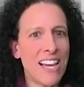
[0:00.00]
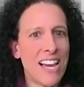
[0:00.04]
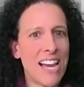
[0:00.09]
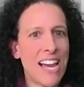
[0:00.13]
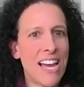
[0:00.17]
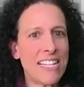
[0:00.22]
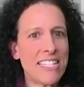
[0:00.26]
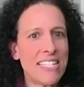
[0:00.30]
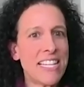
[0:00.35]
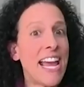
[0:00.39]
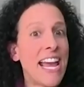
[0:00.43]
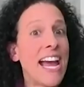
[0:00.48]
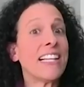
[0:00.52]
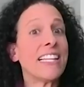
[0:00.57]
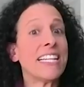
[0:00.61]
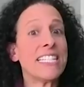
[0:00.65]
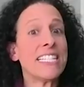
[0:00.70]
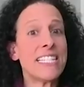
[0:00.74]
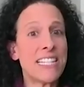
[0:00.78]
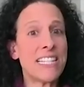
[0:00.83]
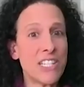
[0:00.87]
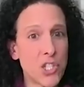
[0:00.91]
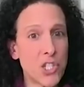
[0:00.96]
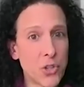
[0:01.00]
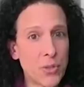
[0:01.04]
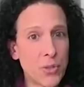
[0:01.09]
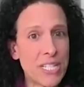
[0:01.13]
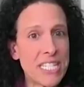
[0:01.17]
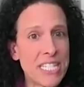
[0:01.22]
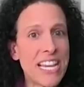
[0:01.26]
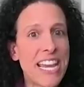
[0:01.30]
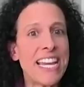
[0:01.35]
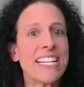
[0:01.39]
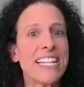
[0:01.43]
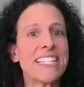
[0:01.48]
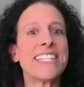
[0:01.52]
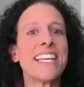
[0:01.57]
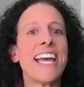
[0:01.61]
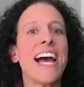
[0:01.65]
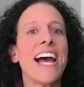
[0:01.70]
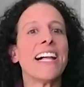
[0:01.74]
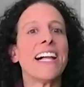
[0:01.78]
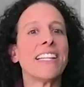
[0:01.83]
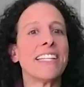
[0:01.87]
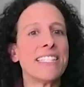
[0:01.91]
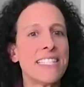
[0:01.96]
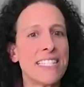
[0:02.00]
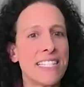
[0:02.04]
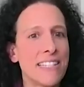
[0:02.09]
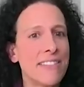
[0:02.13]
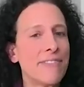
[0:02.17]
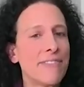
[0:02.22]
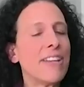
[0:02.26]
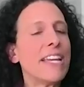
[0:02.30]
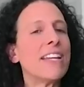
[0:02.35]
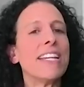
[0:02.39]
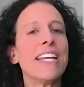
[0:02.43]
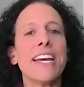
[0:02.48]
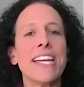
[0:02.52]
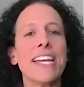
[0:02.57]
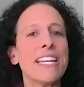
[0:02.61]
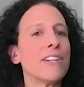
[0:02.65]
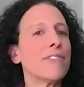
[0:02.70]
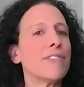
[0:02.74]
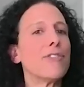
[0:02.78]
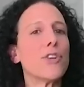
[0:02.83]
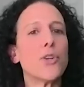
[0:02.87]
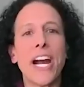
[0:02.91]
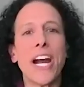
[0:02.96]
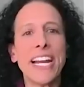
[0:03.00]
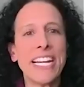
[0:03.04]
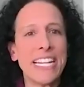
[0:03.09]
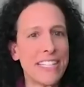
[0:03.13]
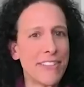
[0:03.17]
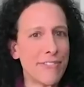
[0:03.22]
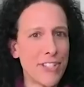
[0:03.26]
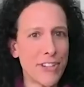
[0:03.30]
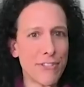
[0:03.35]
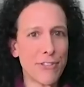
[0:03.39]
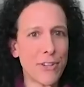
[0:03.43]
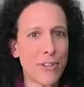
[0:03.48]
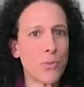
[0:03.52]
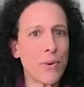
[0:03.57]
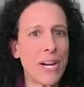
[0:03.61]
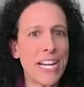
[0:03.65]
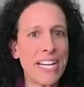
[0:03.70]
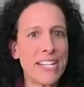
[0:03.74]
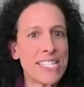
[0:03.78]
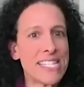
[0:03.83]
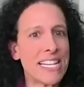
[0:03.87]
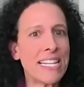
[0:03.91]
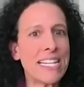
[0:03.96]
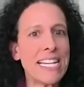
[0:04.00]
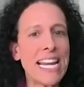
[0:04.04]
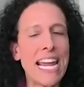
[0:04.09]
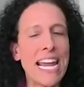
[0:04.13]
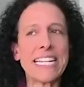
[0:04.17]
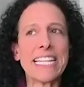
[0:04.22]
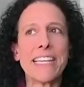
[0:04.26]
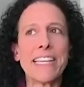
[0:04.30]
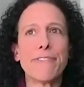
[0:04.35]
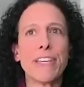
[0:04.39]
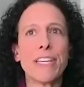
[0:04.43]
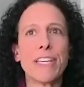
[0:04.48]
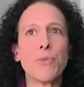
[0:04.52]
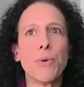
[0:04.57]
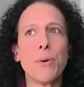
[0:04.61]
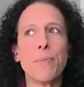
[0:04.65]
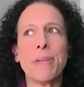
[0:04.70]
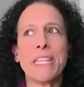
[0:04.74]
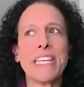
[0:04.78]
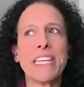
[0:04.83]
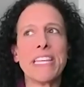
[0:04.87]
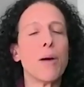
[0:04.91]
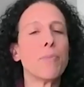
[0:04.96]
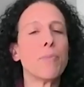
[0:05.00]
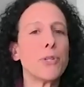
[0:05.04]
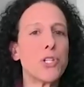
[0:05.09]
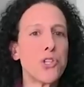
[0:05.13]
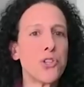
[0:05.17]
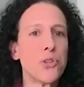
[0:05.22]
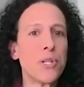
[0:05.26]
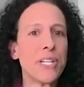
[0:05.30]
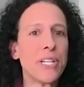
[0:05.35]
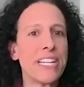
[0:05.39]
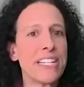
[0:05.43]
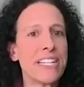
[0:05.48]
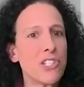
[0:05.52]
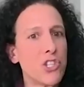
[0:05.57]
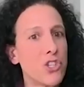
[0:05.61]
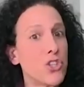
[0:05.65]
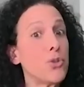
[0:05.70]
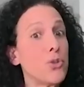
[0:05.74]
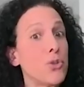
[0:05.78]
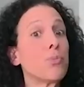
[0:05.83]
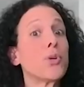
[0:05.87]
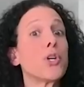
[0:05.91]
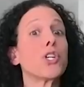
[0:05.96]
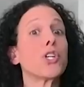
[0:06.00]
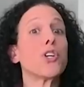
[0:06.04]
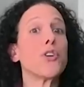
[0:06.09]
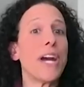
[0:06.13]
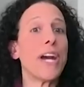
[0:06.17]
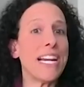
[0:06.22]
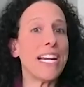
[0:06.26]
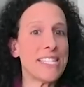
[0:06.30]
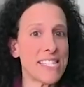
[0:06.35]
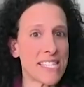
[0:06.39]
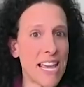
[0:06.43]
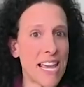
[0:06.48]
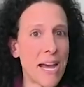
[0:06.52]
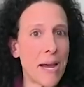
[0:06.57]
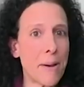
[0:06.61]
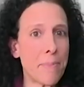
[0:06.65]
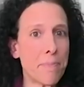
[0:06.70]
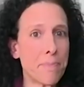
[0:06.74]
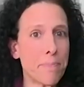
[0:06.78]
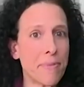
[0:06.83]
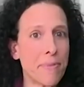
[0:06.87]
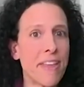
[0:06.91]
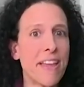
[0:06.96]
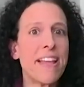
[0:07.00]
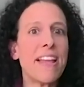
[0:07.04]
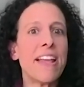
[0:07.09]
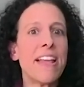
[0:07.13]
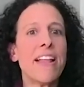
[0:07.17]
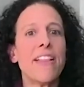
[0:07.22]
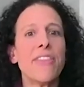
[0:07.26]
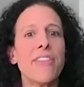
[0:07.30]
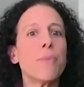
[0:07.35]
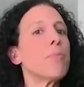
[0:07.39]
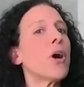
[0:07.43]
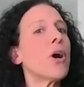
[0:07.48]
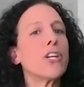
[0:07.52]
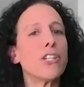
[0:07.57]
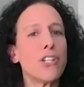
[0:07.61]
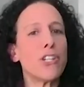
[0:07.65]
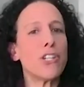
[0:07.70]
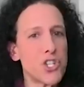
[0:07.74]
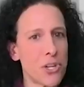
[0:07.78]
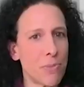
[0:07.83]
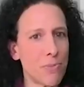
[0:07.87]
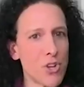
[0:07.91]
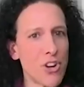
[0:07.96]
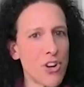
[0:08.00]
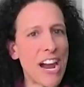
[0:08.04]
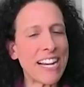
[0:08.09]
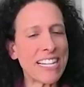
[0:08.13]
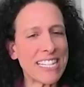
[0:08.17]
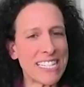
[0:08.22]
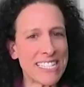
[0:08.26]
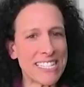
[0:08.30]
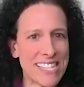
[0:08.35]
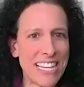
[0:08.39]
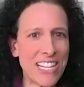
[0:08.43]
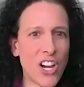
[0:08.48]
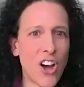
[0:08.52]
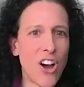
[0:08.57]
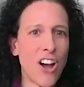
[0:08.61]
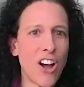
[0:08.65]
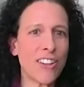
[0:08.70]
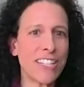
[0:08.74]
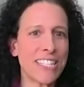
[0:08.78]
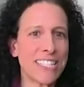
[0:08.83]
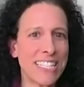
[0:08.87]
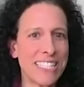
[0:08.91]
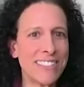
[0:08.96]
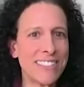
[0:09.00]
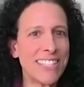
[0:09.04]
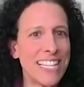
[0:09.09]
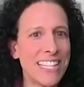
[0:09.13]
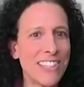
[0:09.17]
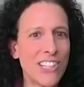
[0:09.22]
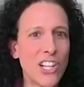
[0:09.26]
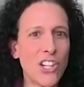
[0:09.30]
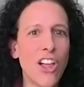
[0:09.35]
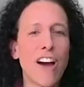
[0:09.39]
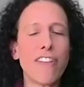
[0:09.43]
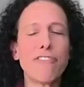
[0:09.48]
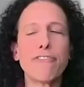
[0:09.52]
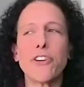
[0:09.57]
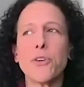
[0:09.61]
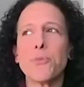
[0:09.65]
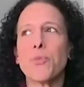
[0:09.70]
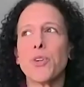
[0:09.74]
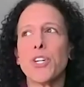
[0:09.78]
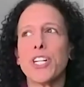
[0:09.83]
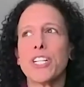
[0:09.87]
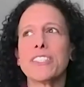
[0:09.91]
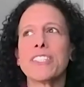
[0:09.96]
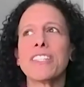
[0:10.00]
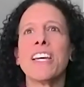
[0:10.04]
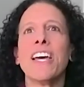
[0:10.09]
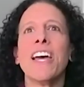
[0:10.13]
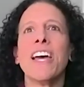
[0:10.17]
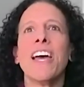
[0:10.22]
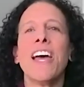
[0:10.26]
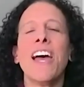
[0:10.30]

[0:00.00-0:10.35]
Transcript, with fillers: uh, talent and to retain talent in, in, in a variety of different ways and, and giving women the opportunity to progress up the partnership track, as they call it in, in the law firm world.